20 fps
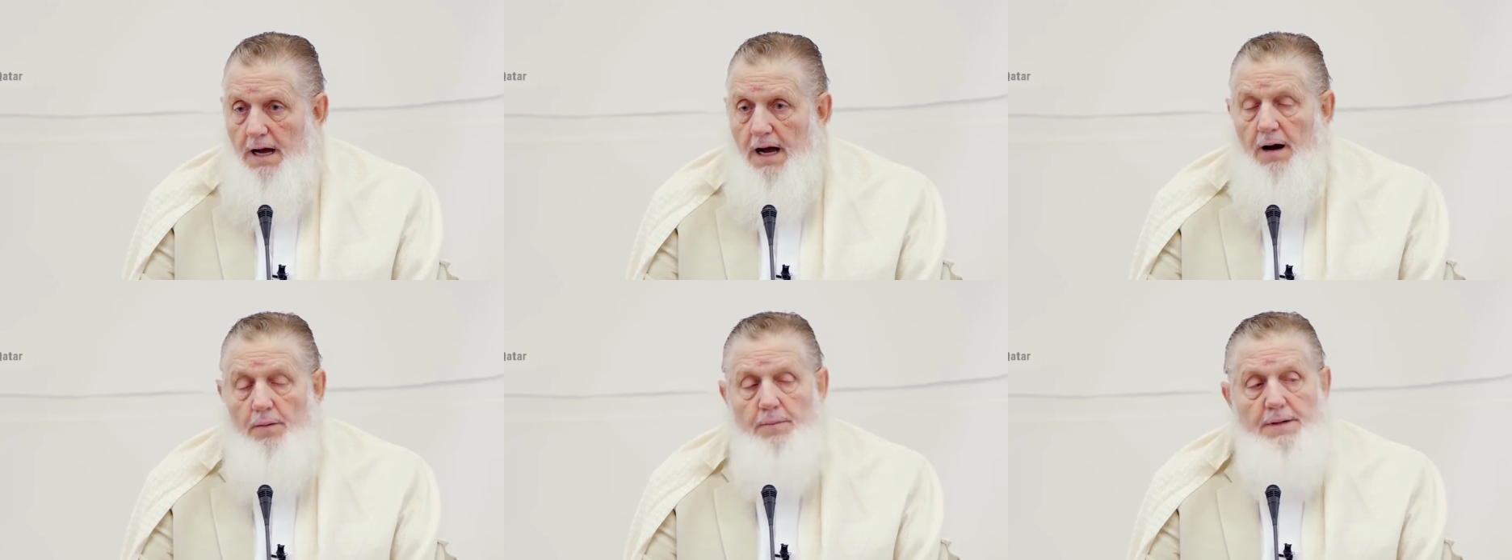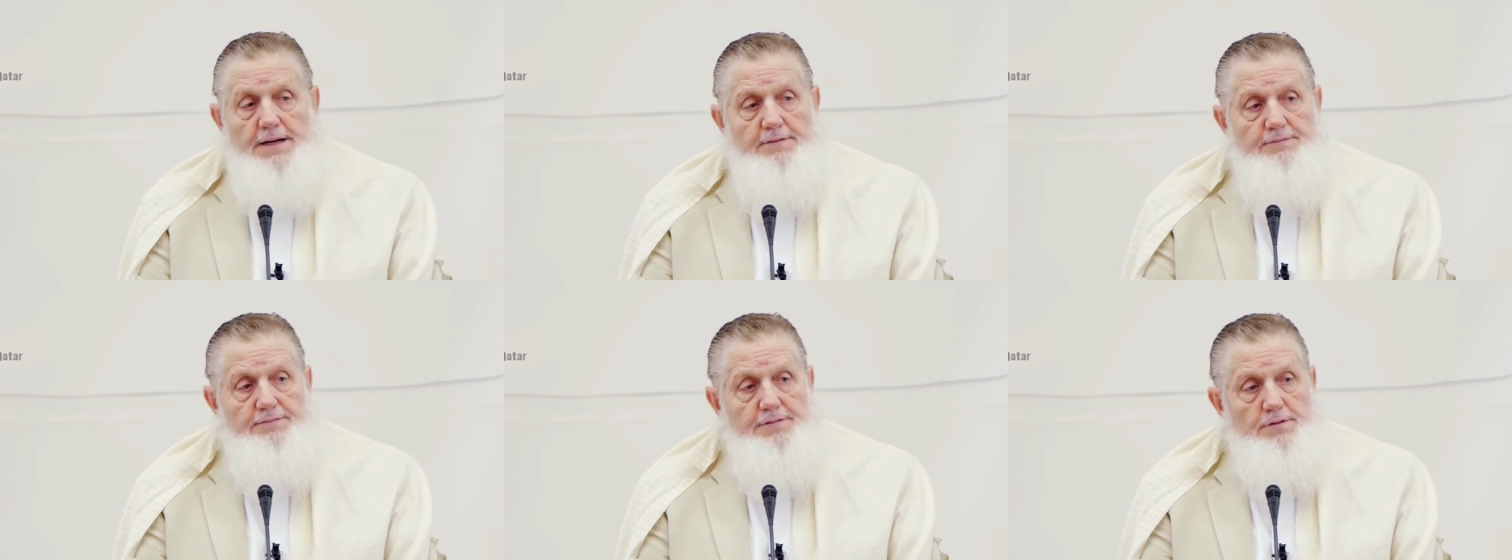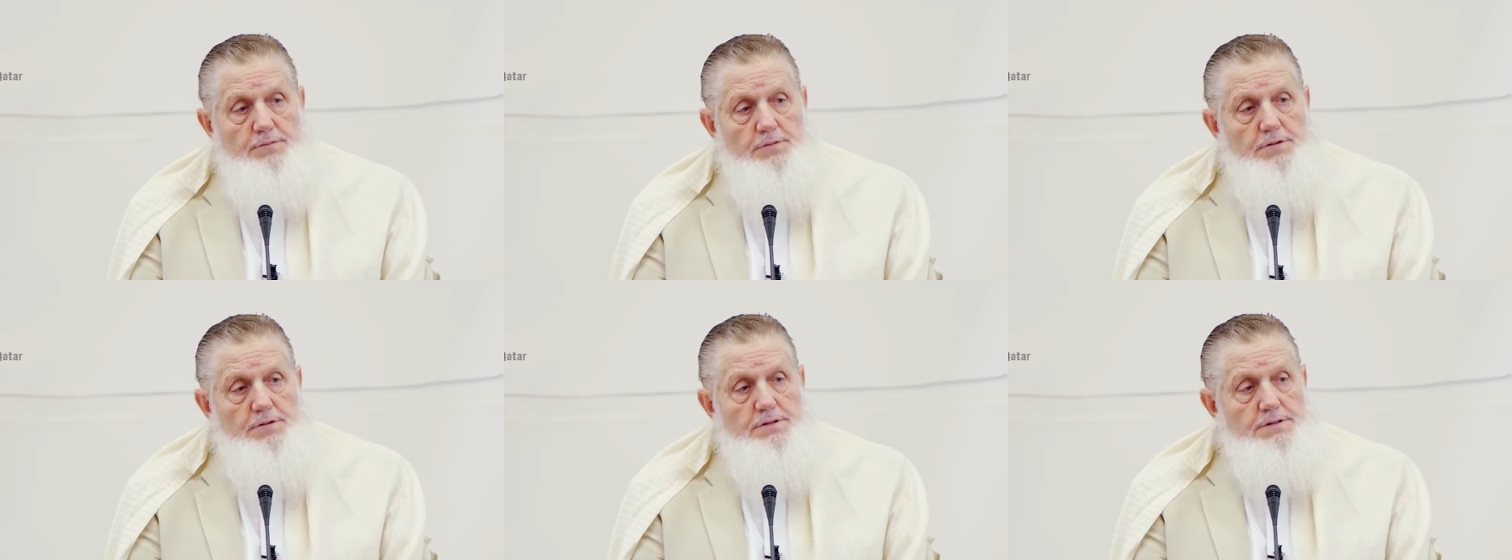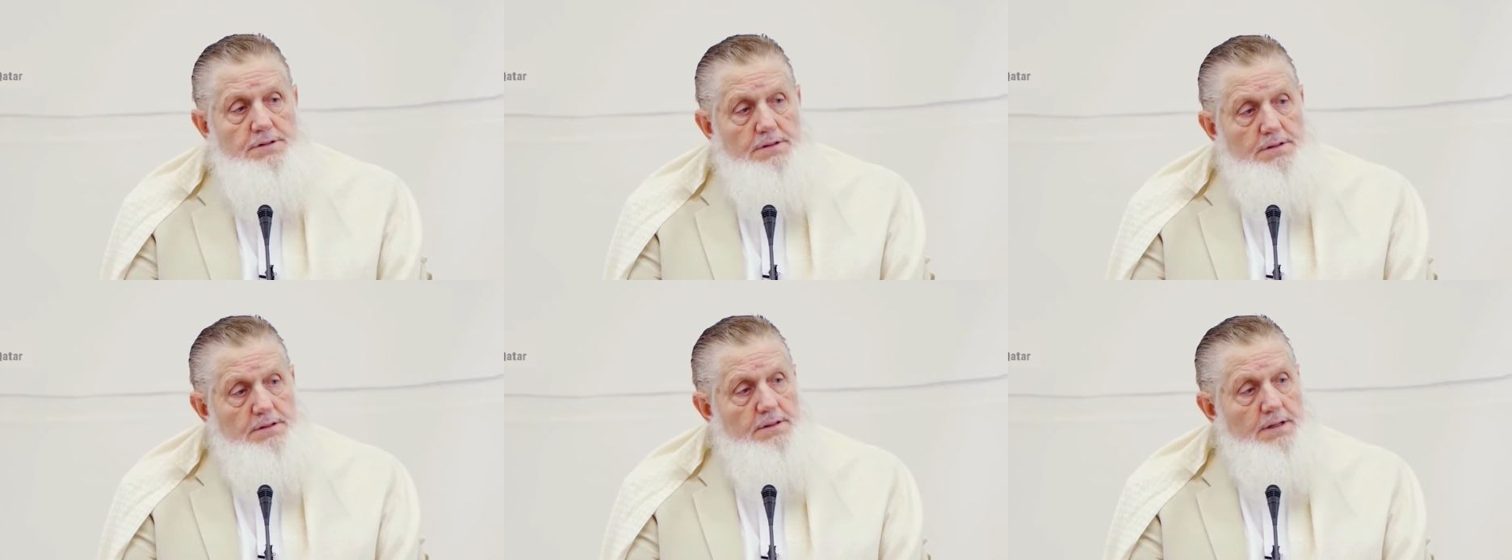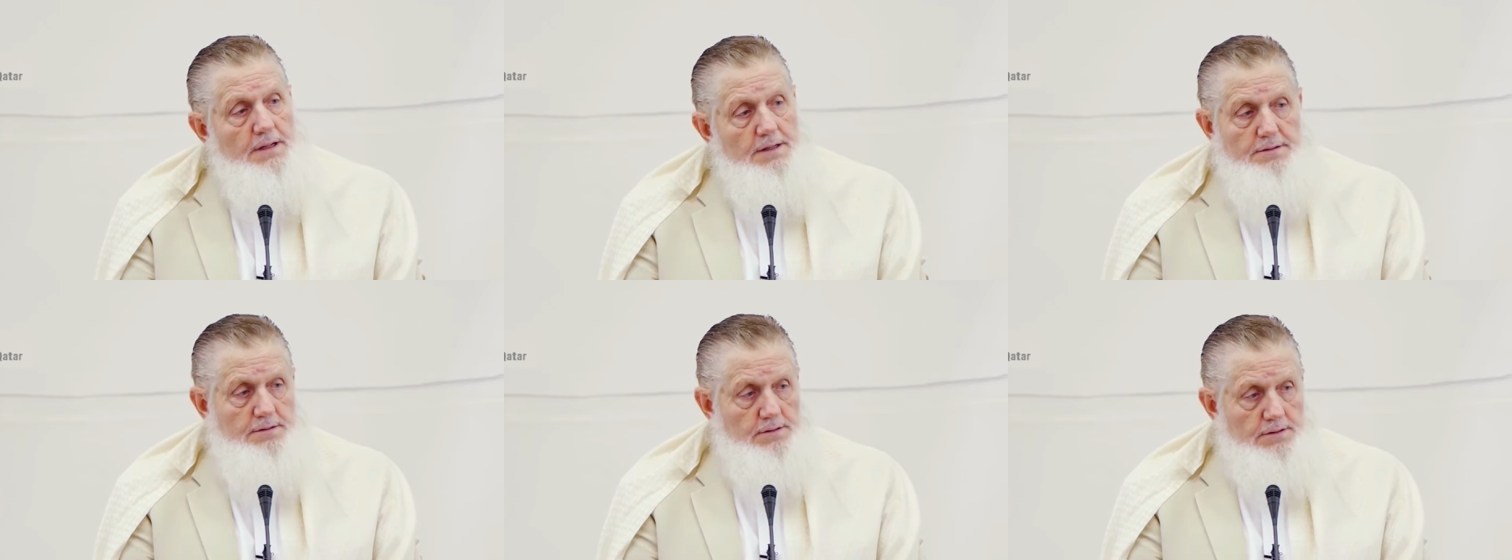How many of you would,
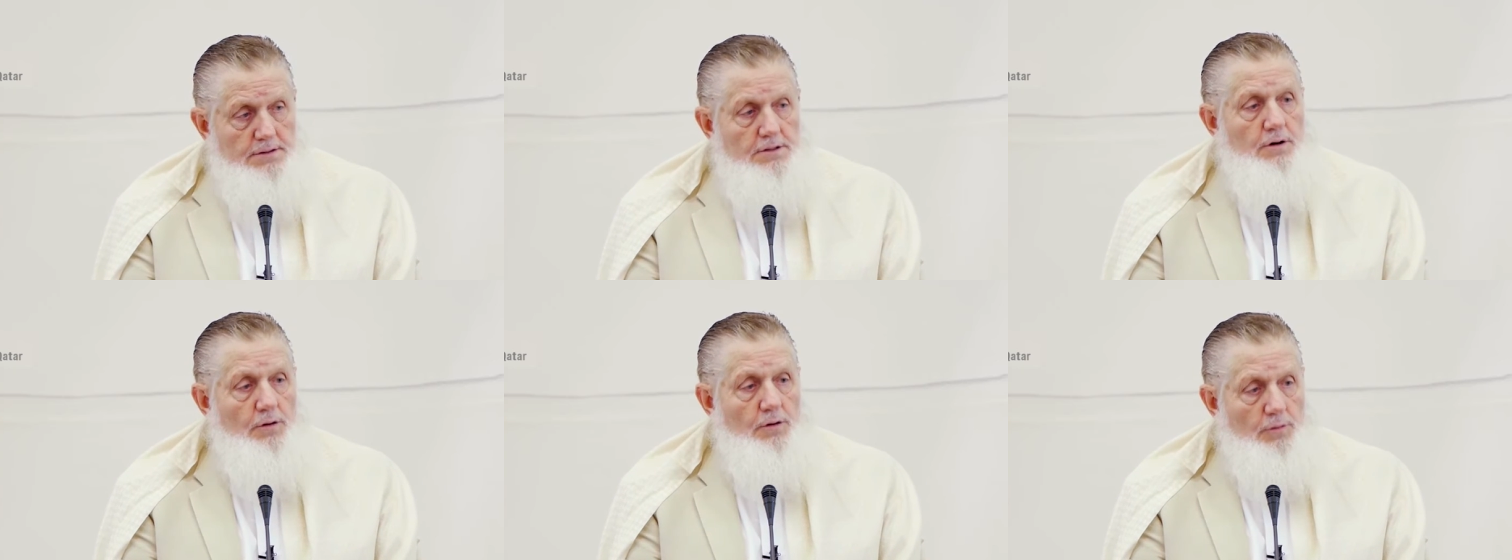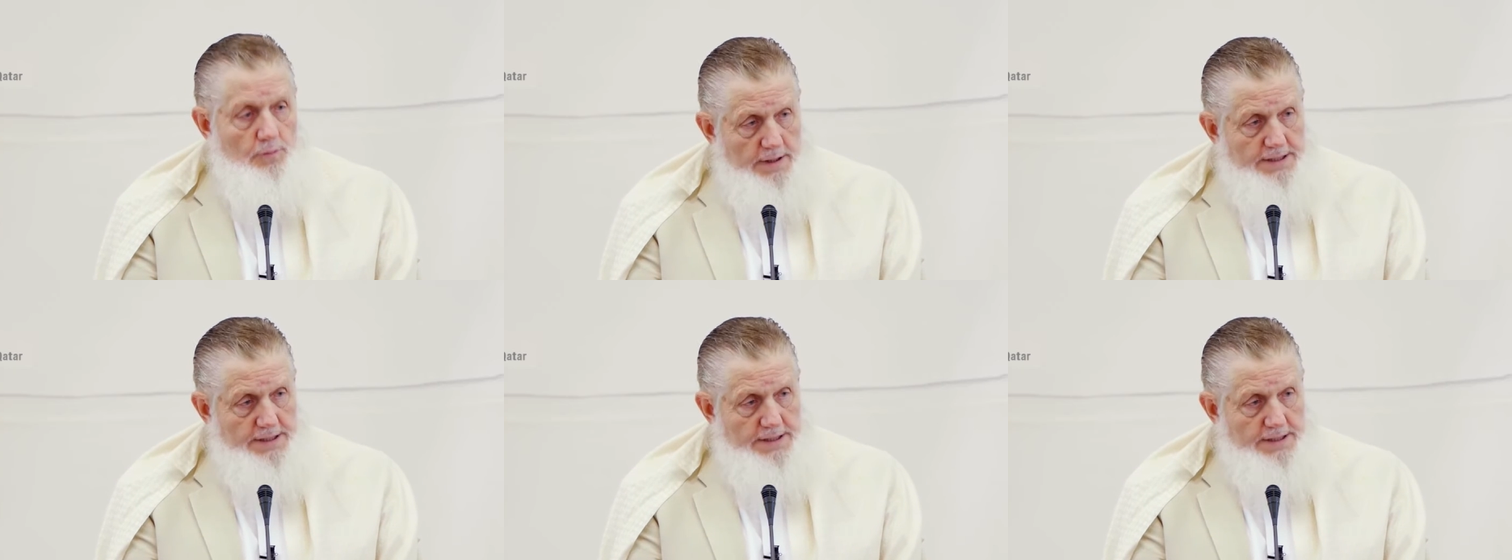you don't